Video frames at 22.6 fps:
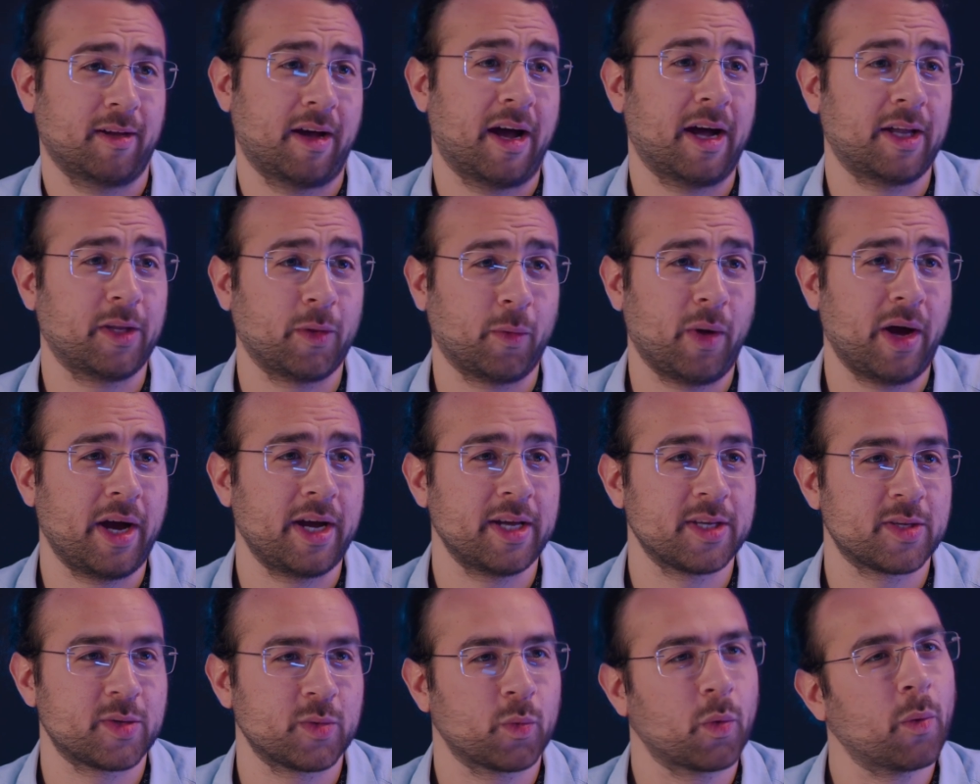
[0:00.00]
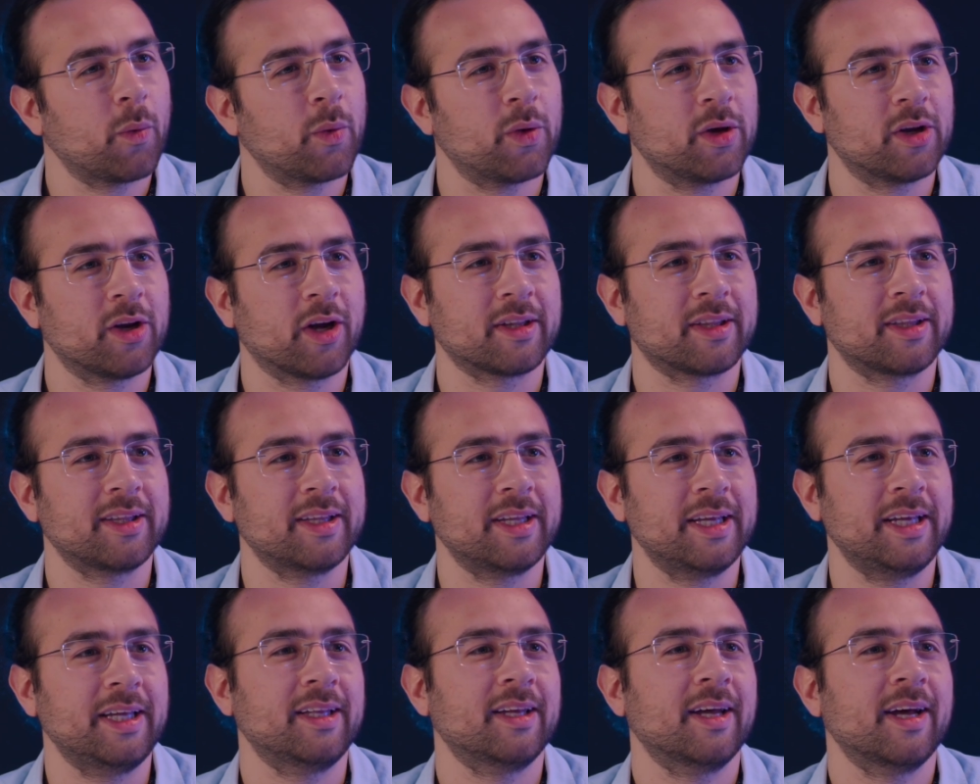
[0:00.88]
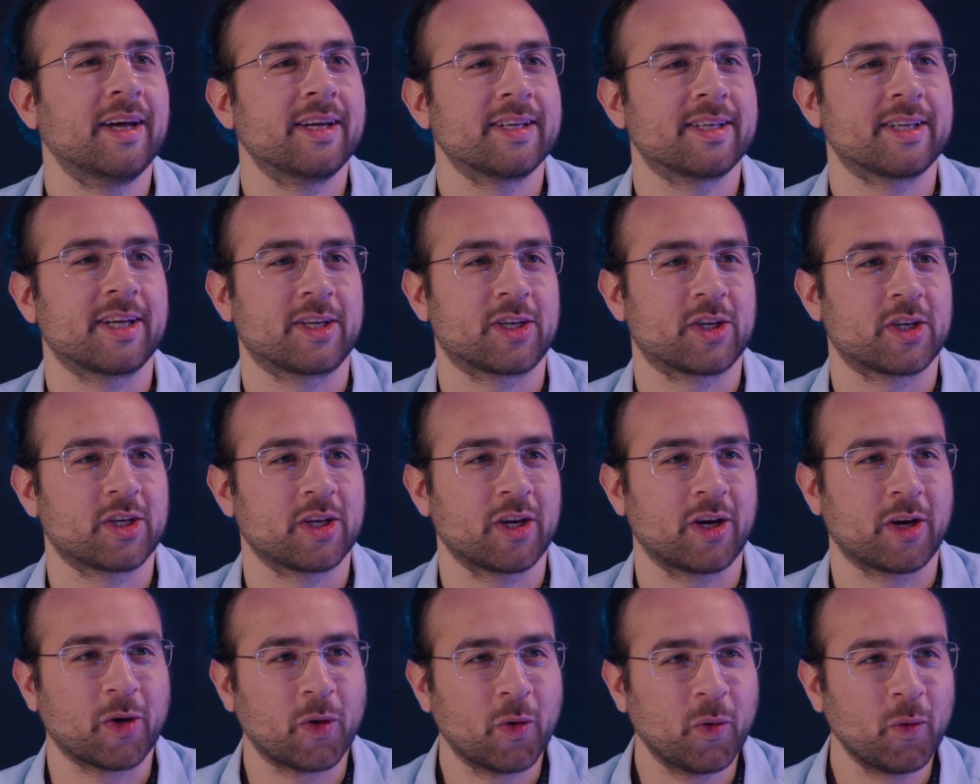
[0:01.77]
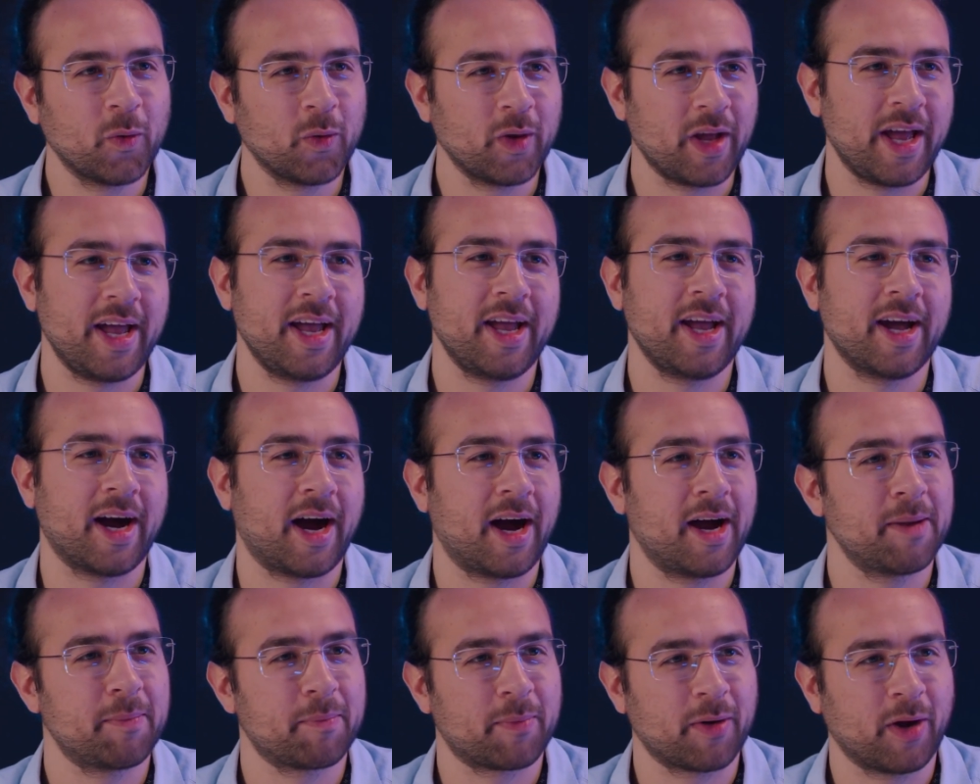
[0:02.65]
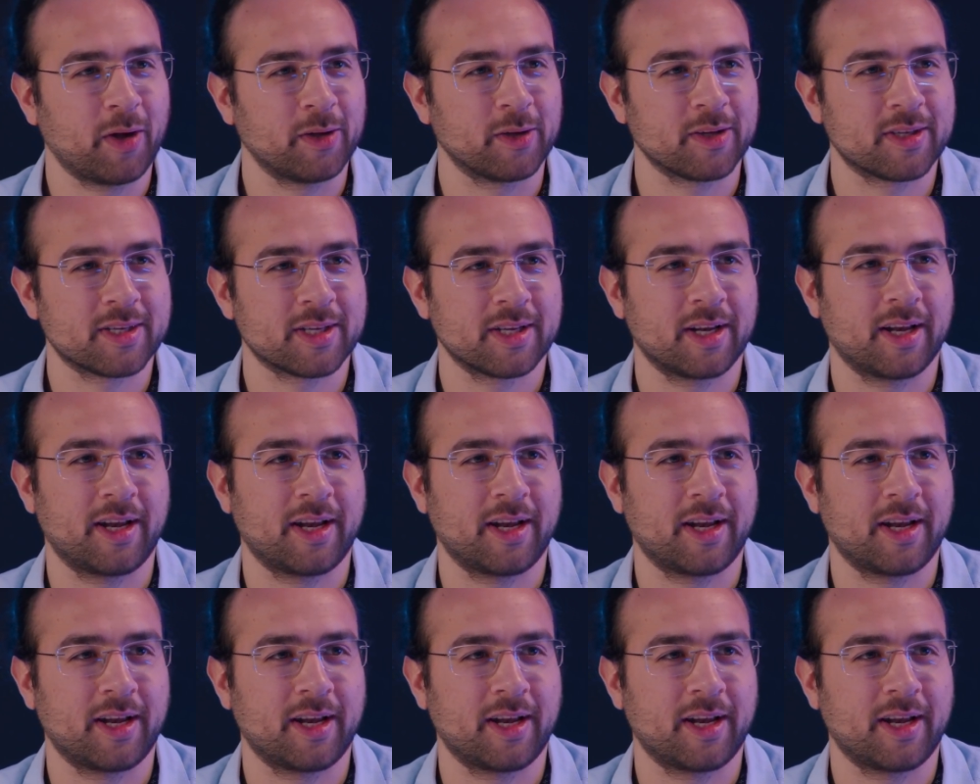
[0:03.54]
Otherwise, we will not need such cool AI products